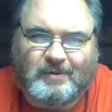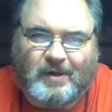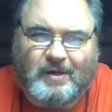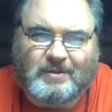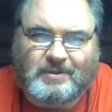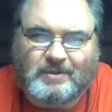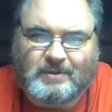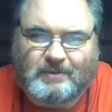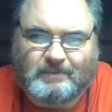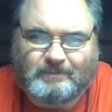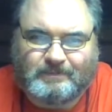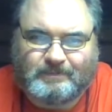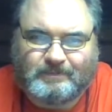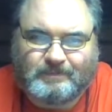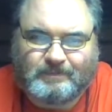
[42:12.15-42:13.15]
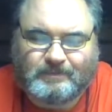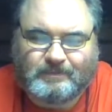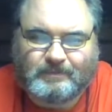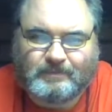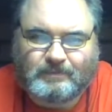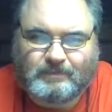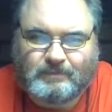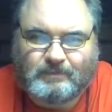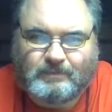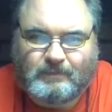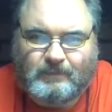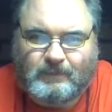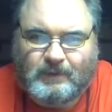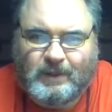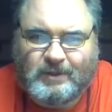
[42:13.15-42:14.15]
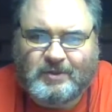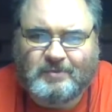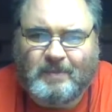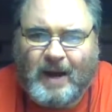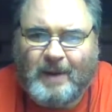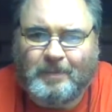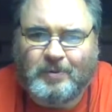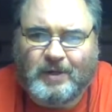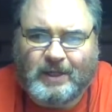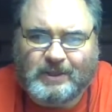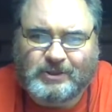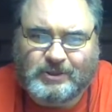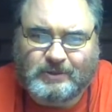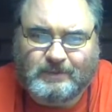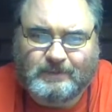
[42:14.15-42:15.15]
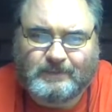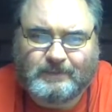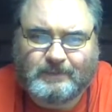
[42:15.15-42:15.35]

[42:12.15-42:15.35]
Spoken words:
this. This is my prediction.